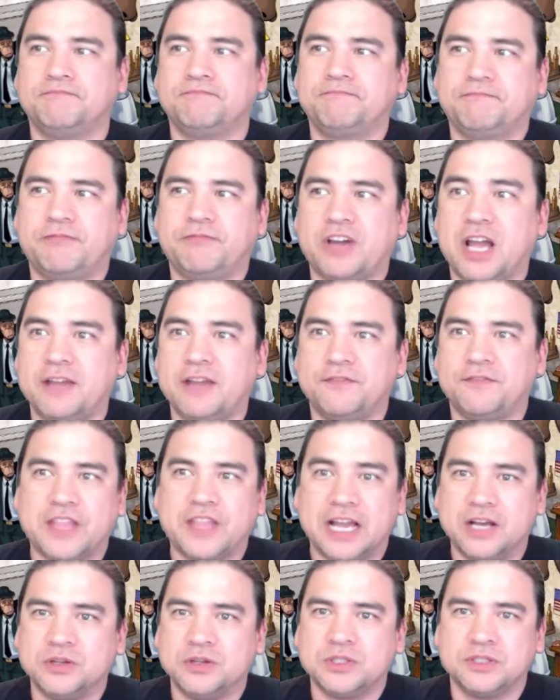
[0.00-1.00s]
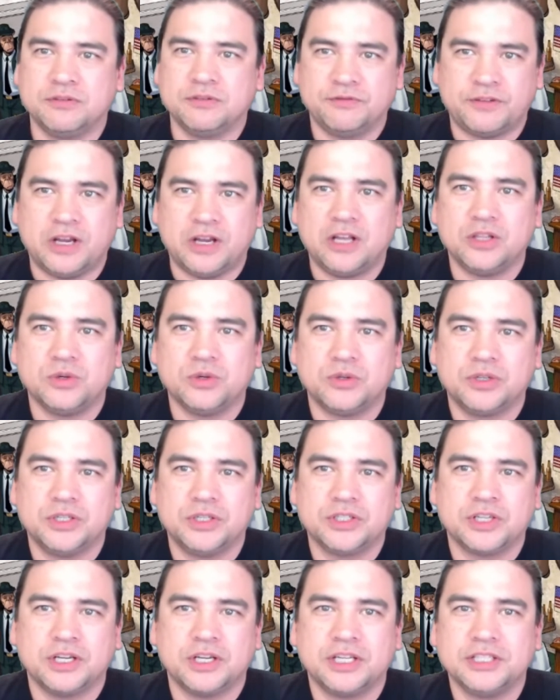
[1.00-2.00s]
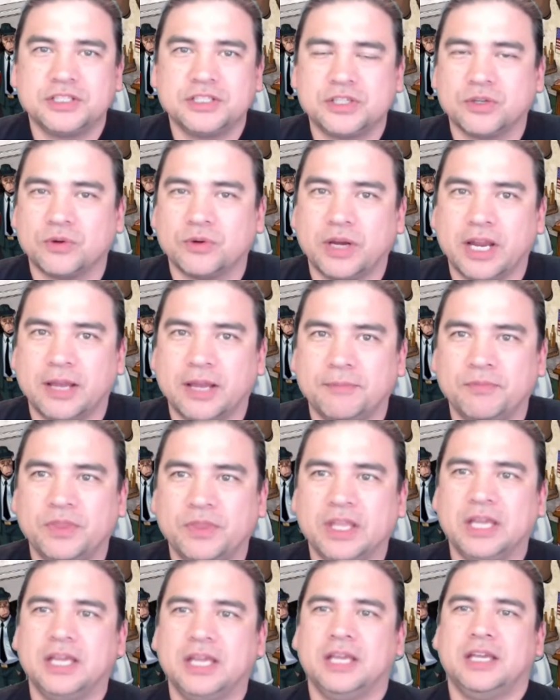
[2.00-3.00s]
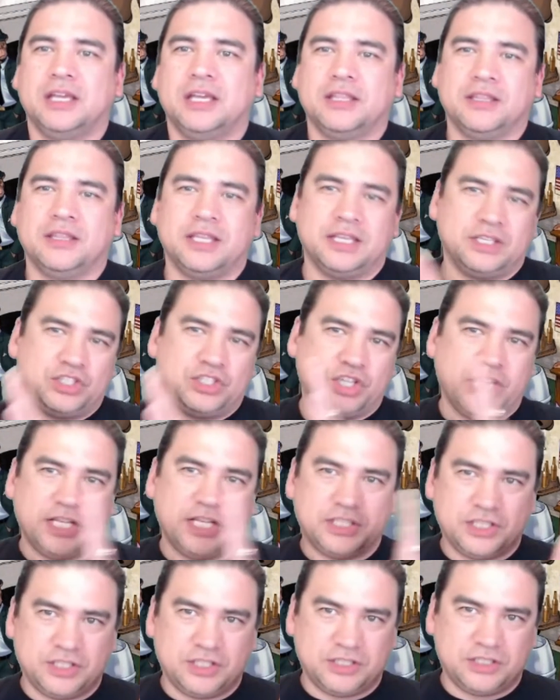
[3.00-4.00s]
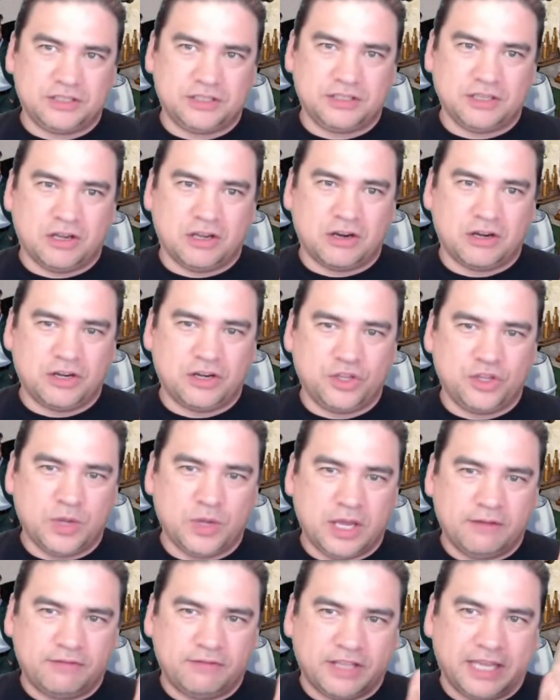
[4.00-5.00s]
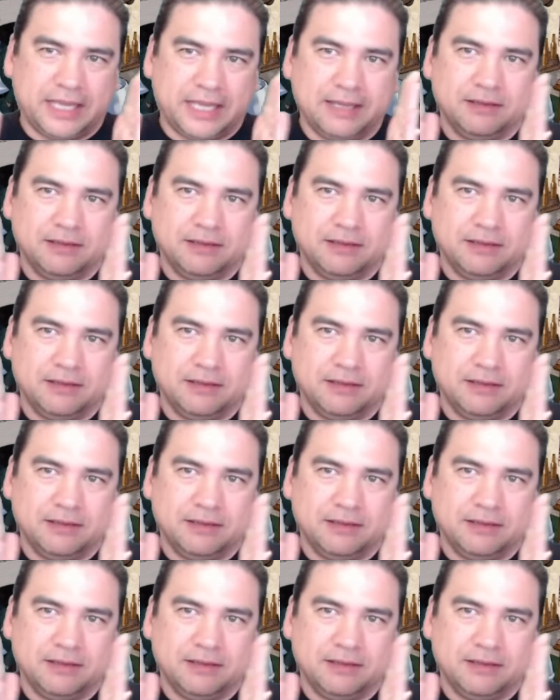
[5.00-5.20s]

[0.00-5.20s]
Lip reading: 5,000 followers on Instagram, then chances are you have like